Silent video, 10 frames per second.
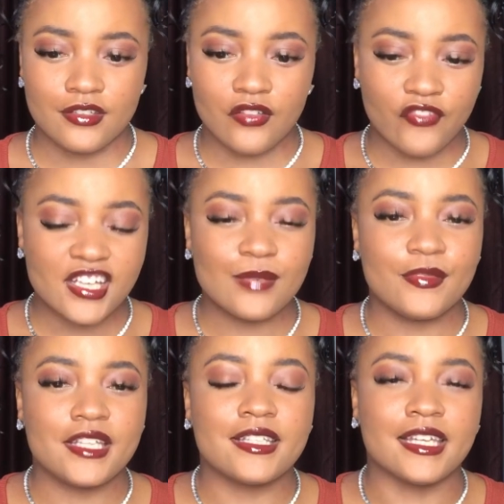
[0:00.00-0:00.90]
The friendship
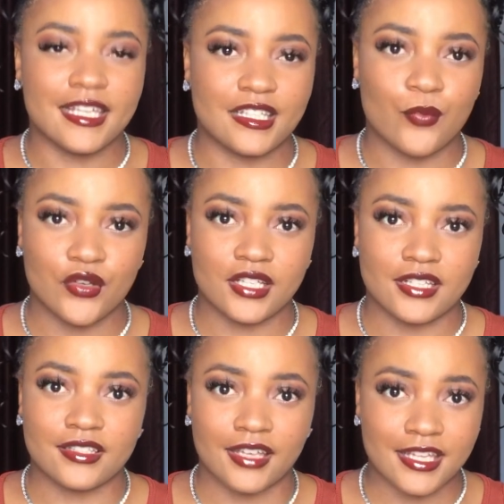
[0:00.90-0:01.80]
date is
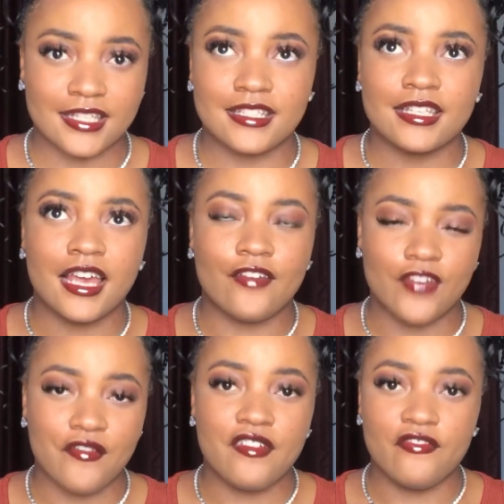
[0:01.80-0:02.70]
important. It is
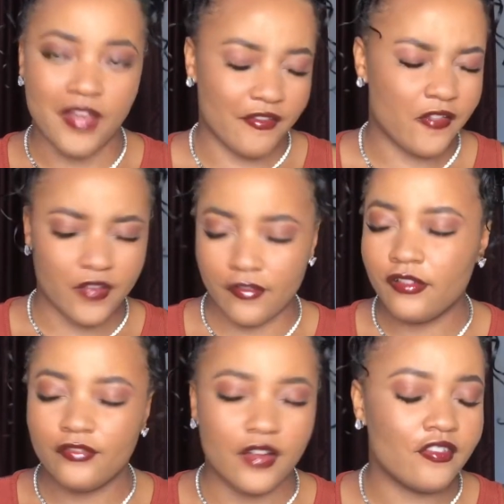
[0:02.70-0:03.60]
very, very,
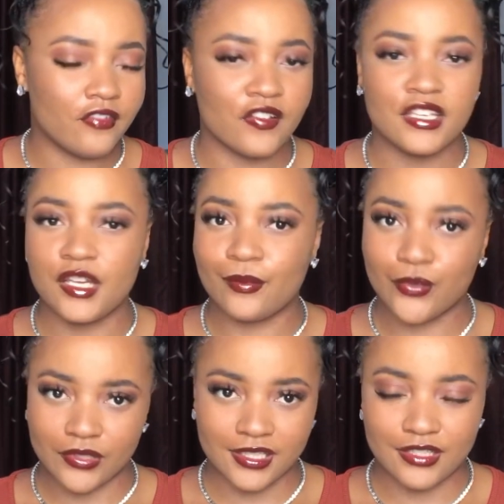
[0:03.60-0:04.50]
very, very, very
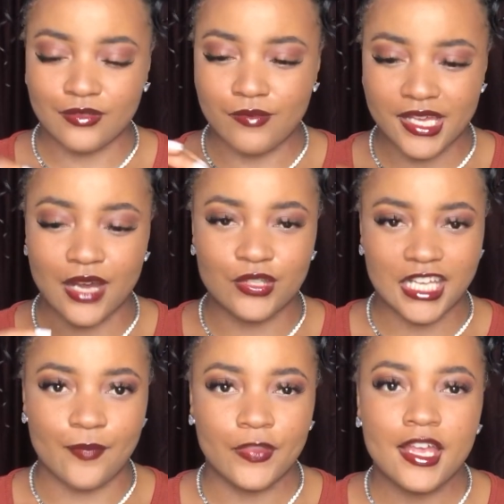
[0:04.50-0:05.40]
important to make out
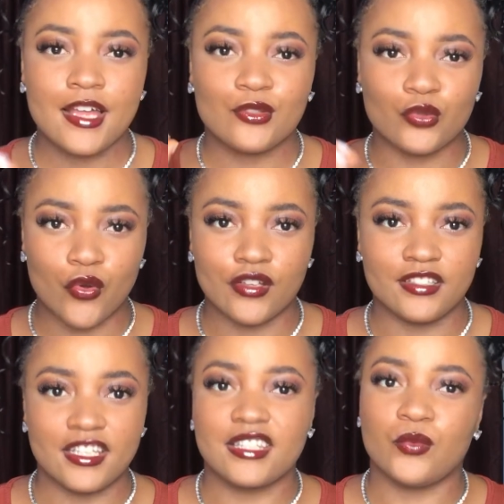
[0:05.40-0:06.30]
time to go on
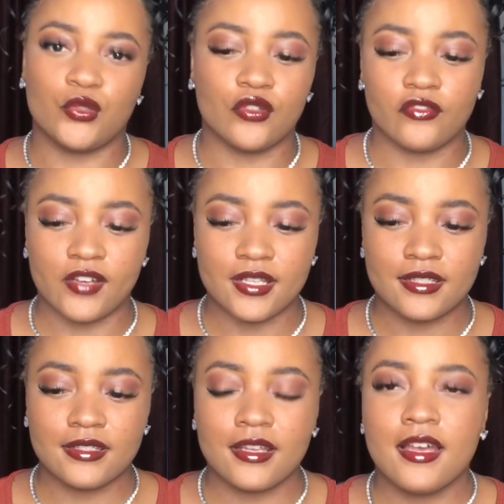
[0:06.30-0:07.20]
dates with your friends.
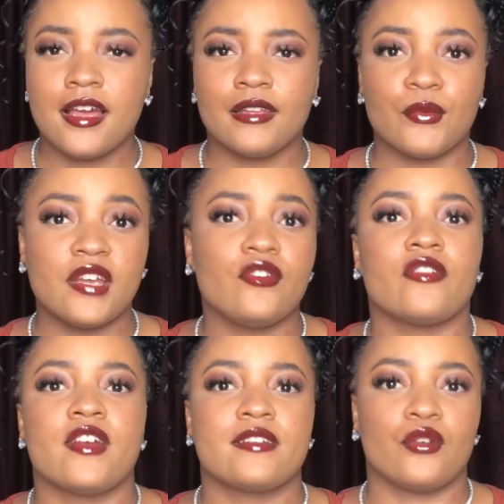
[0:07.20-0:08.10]
Now, if your
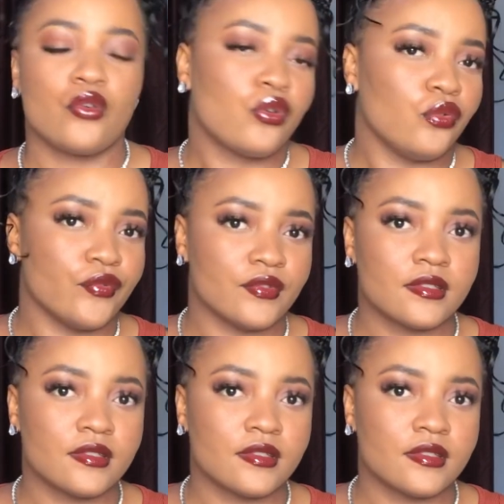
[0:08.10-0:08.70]
friends are not close,